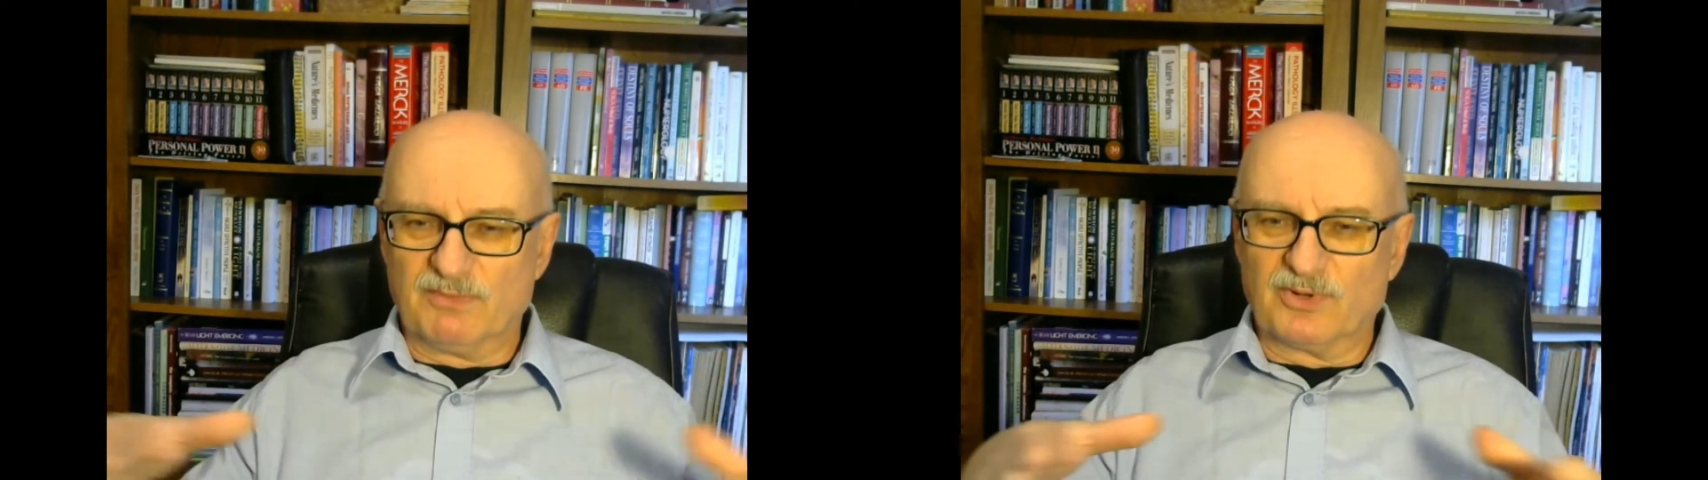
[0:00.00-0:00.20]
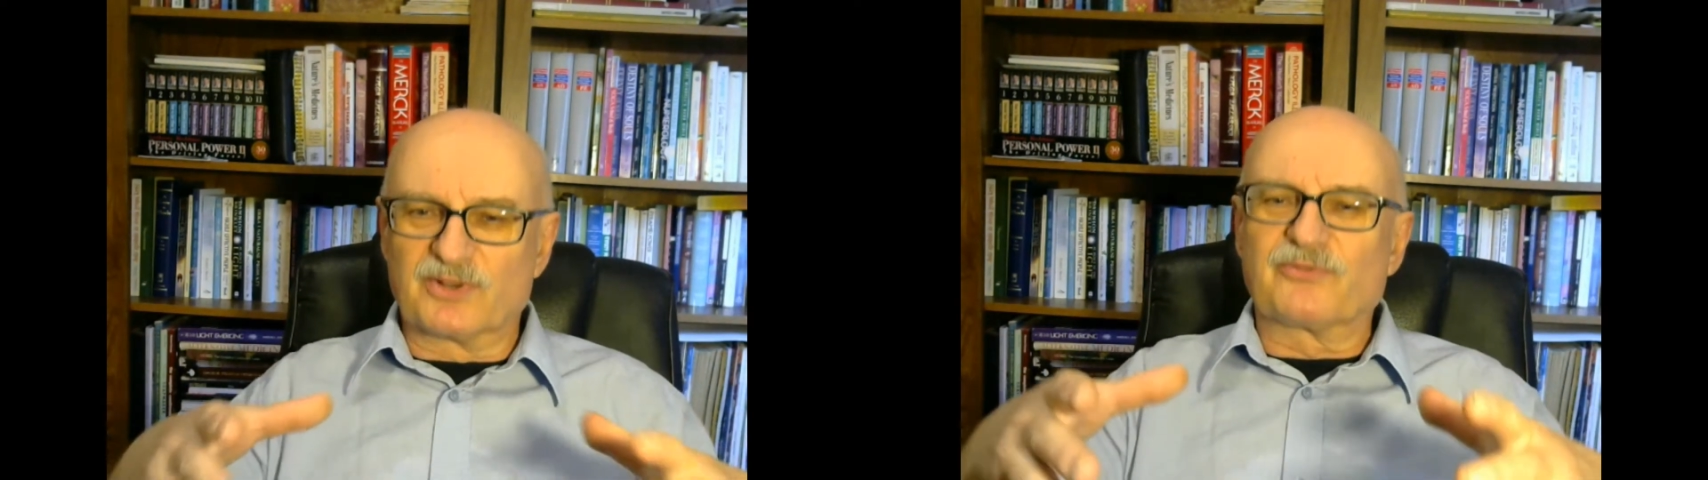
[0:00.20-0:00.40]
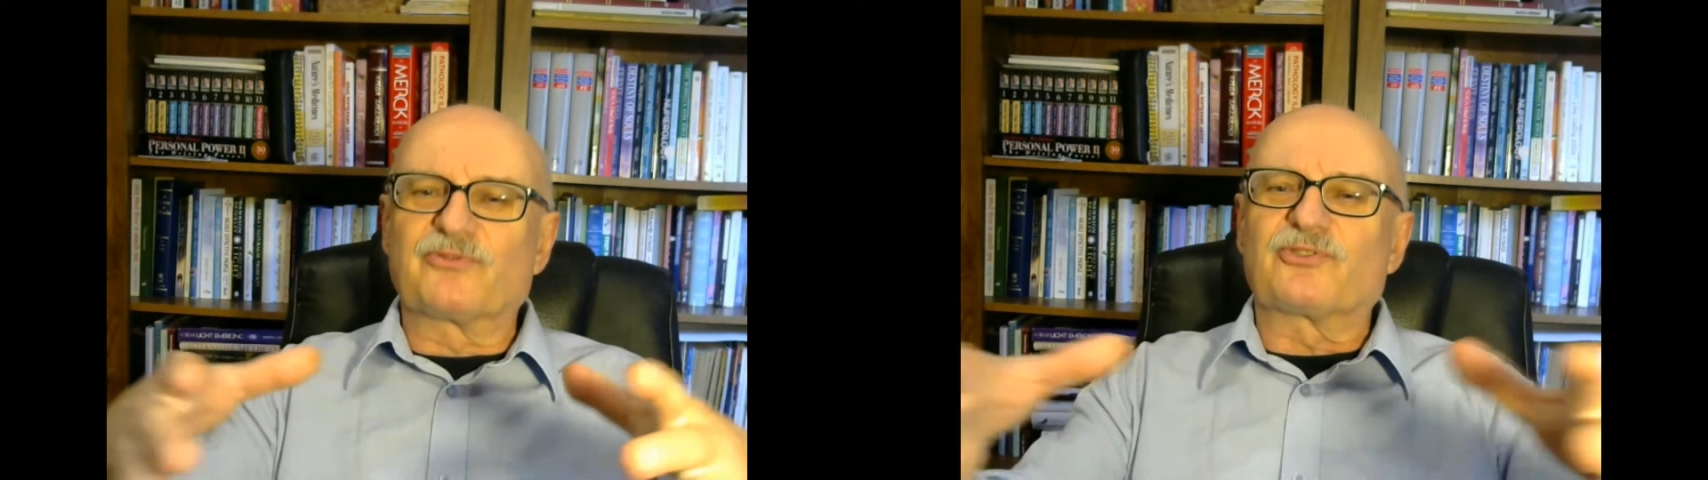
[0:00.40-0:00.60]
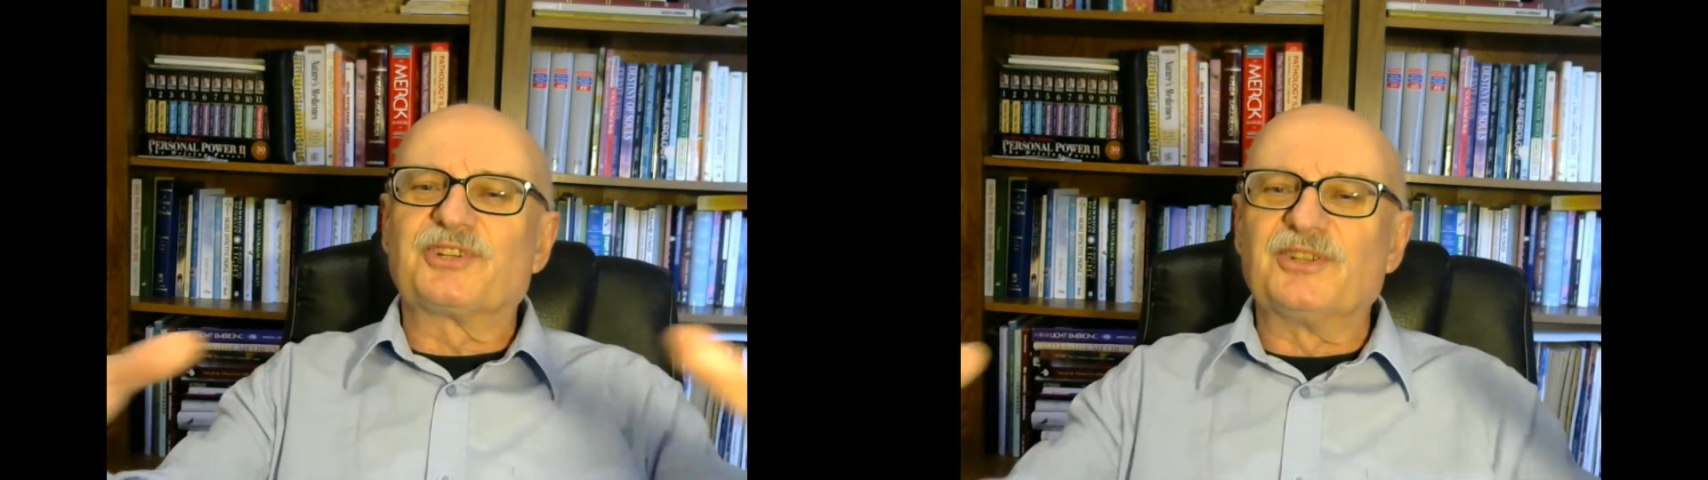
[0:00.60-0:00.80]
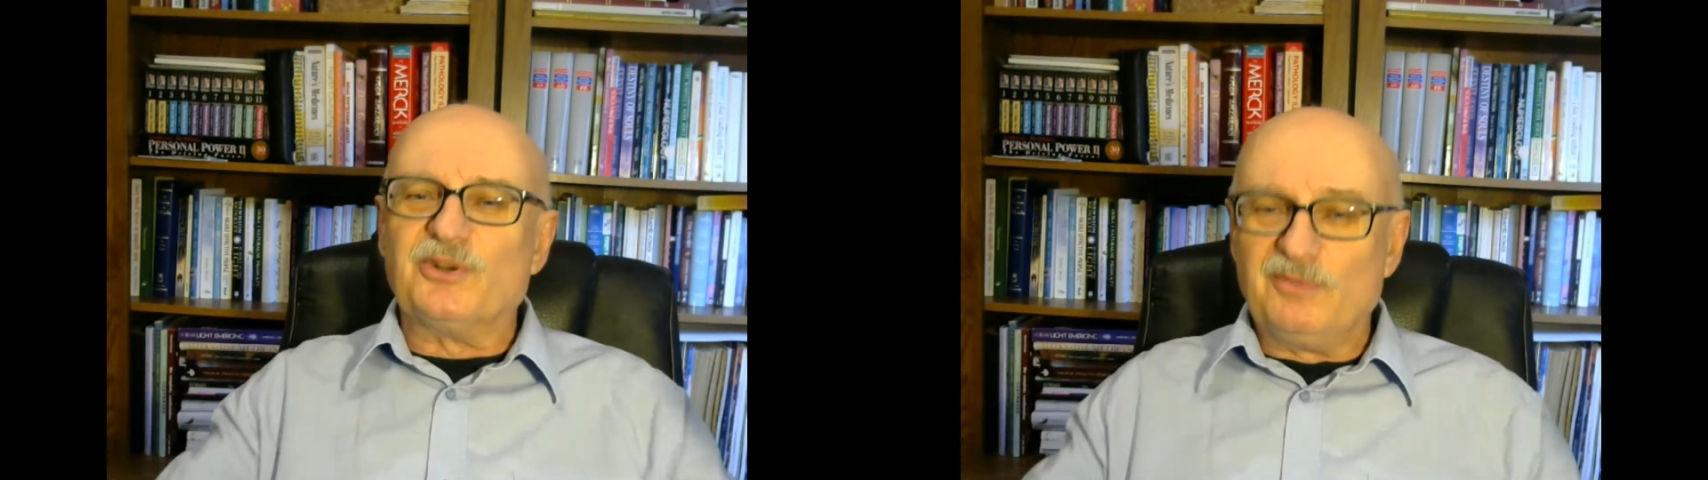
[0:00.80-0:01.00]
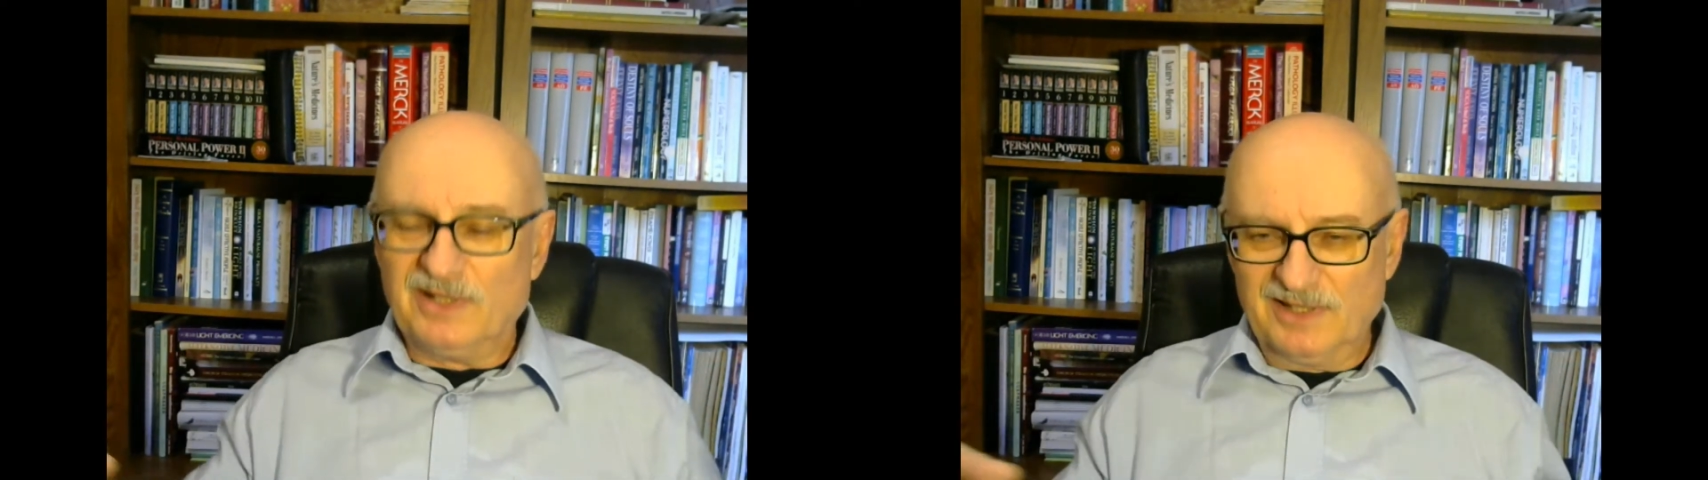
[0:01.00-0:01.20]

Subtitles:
more freedom.